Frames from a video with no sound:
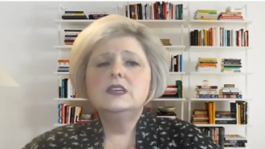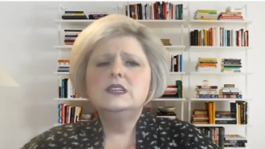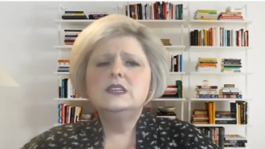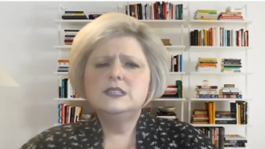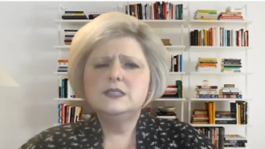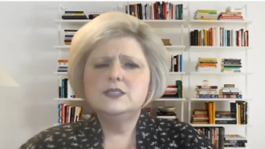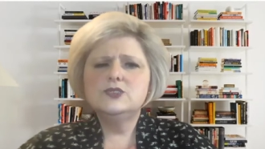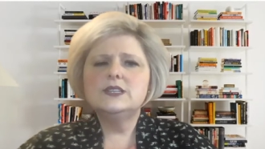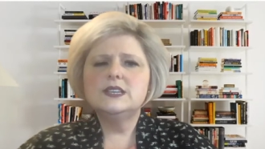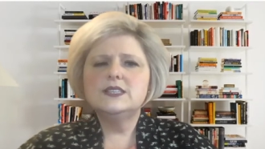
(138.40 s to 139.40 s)

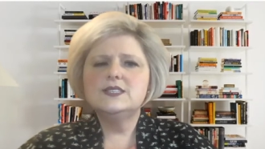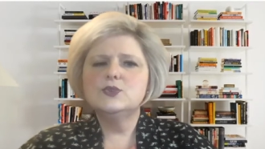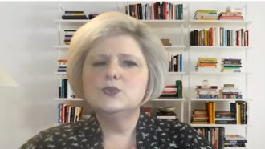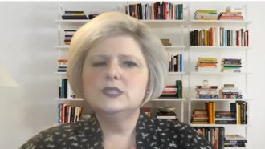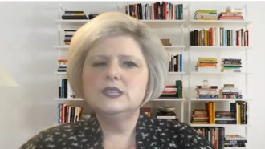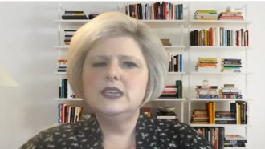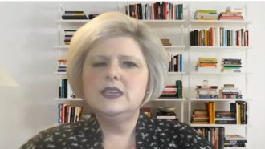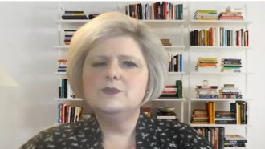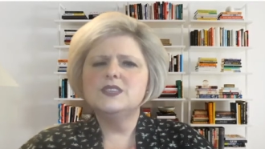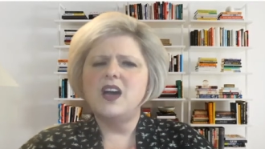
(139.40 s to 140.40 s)
District and school
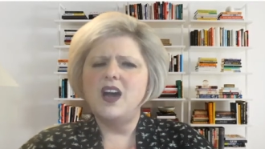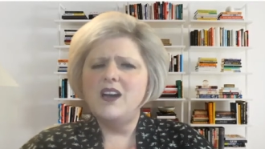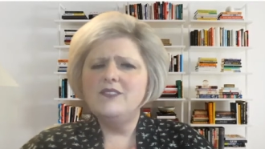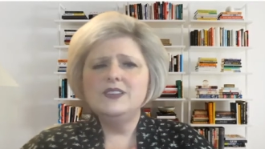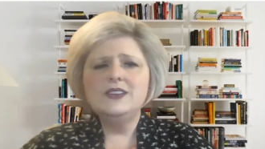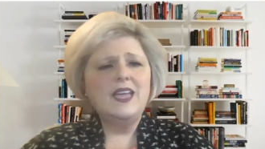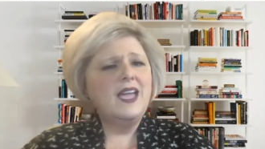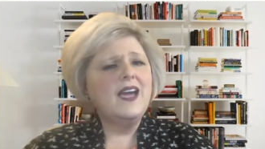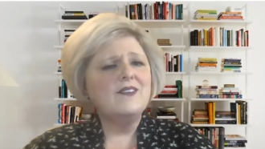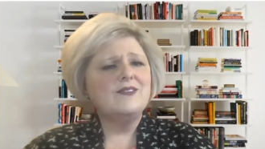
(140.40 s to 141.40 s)
teams often
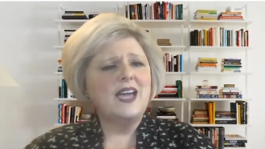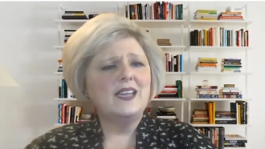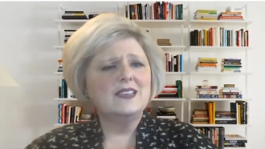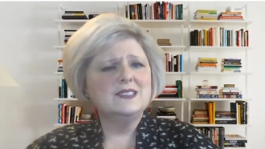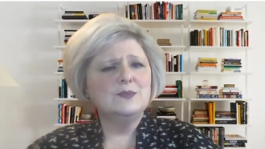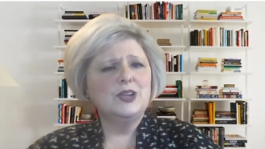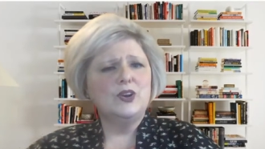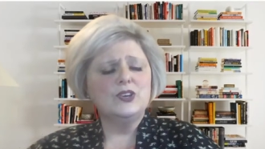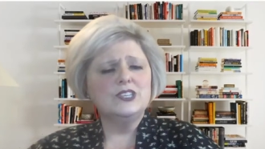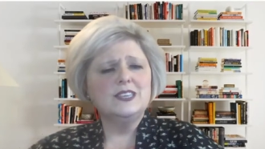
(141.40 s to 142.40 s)
have academic
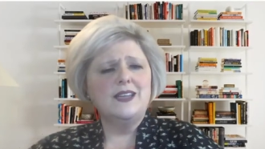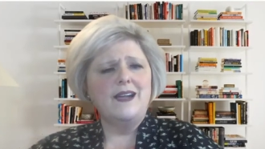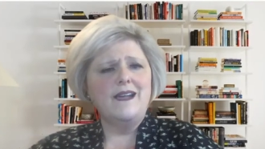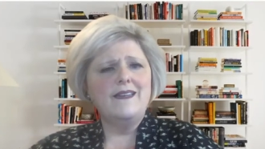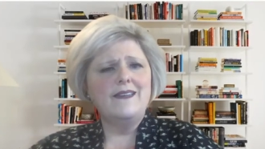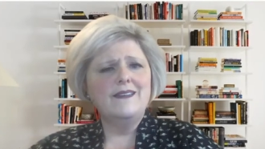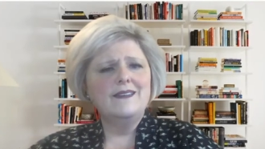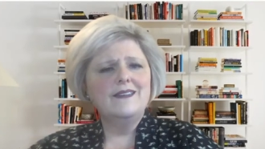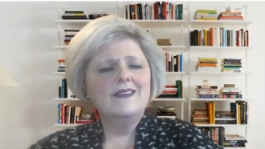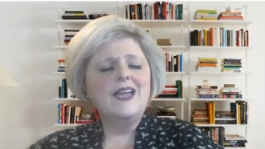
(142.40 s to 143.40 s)
RTI.
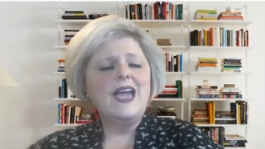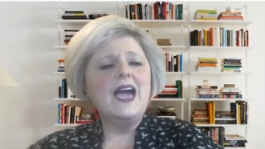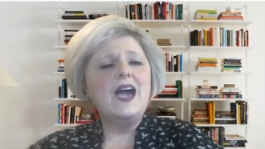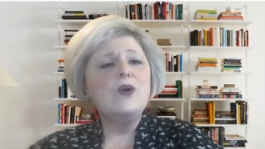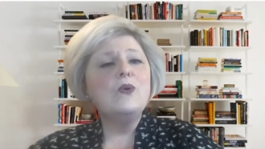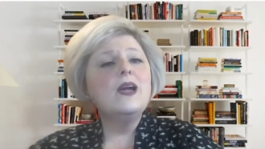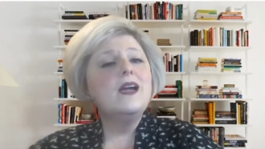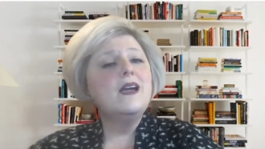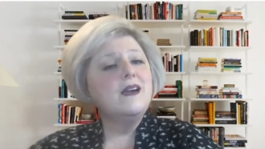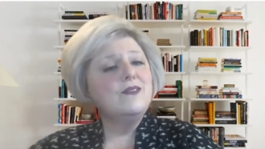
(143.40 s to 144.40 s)

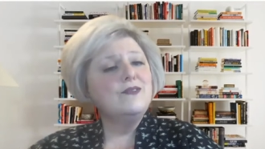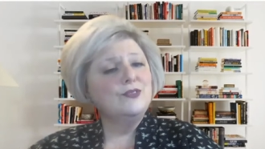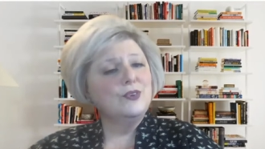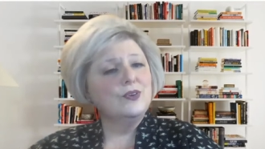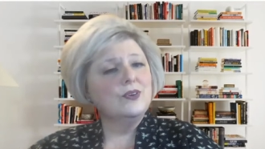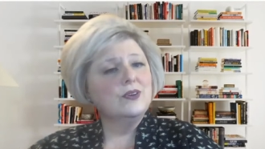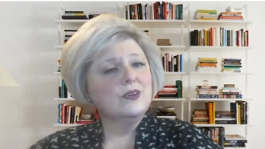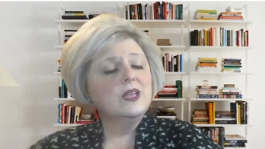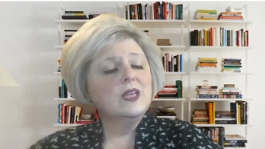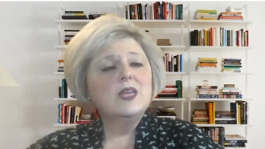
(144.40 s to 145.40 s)
However,
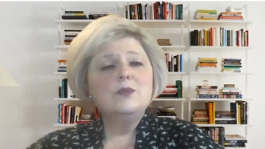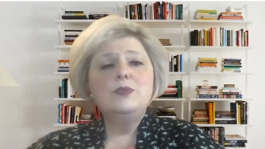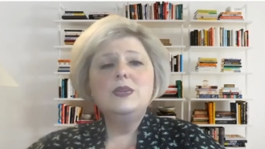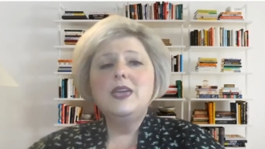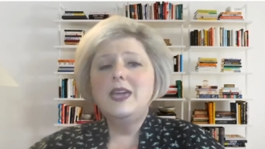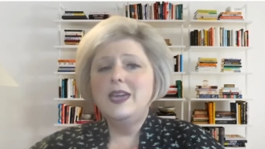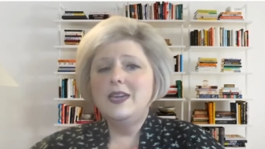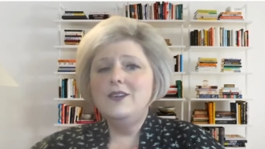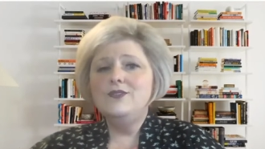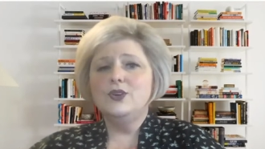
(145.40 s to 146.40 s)

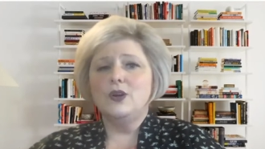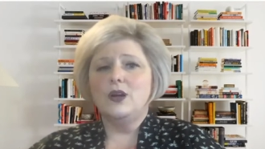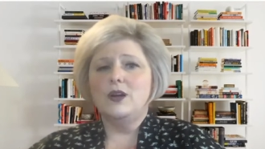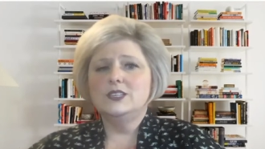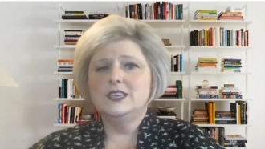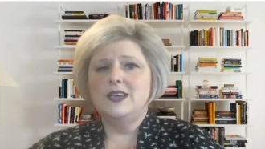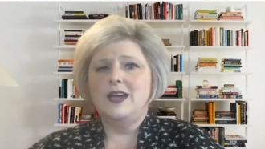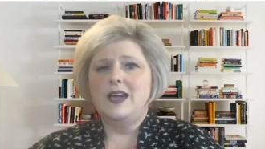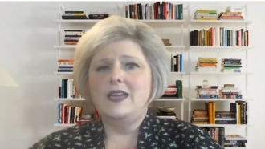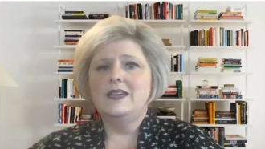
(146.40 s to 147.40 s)
behavior
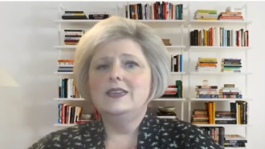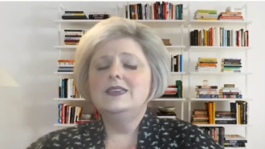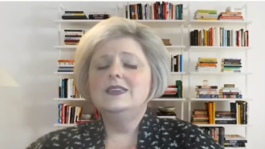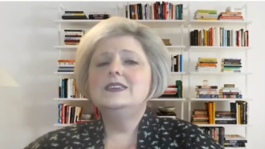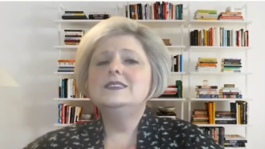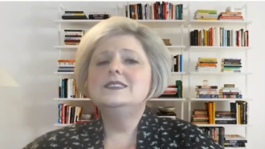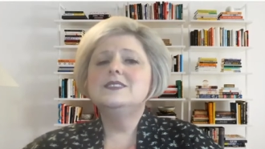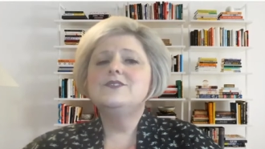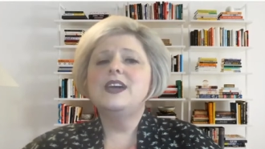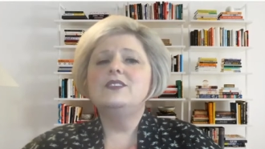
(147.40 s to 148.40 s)
RTI is
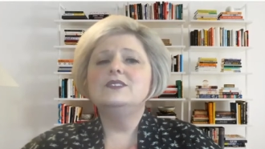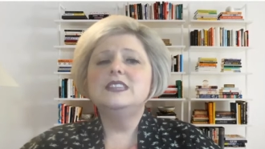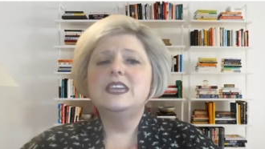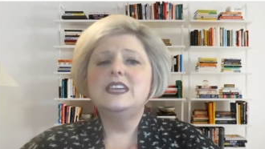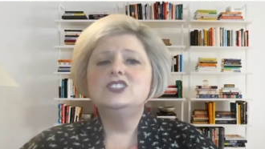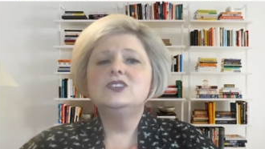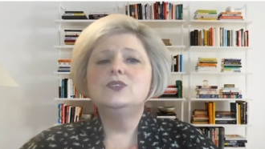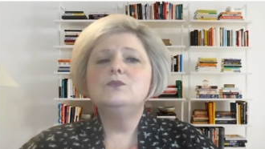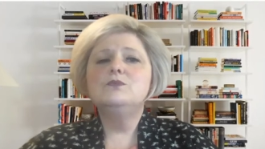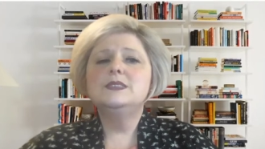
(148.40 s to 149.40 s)
the
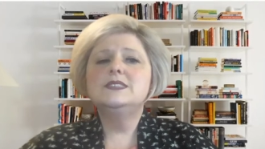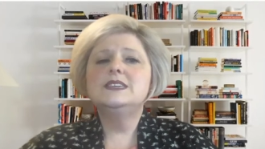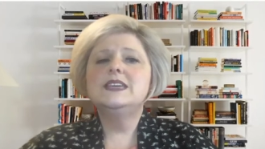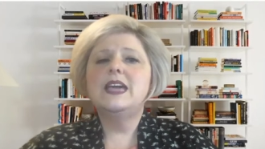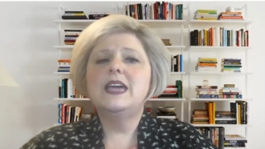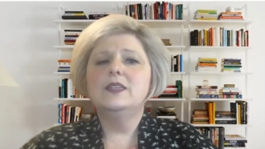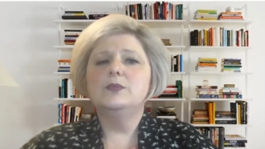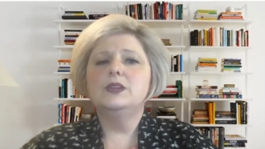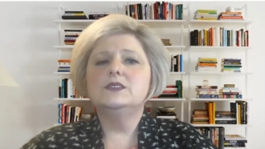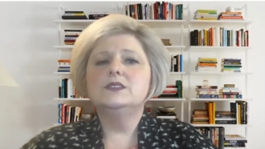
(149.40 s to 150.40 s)
foundational missing element,